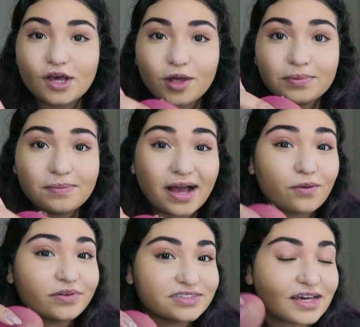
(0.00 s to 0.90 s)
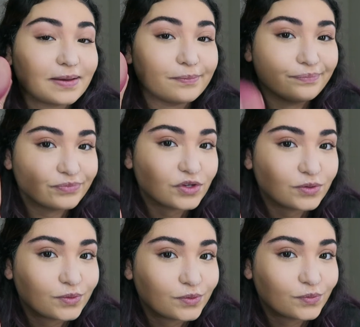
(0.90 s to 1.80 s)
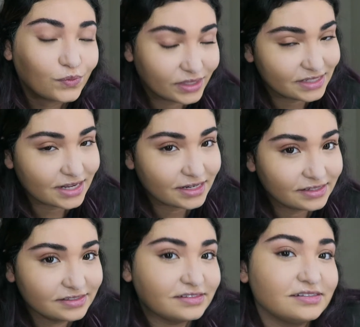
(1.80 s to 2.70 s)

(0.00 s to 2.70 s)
I'll be back once I'm really done.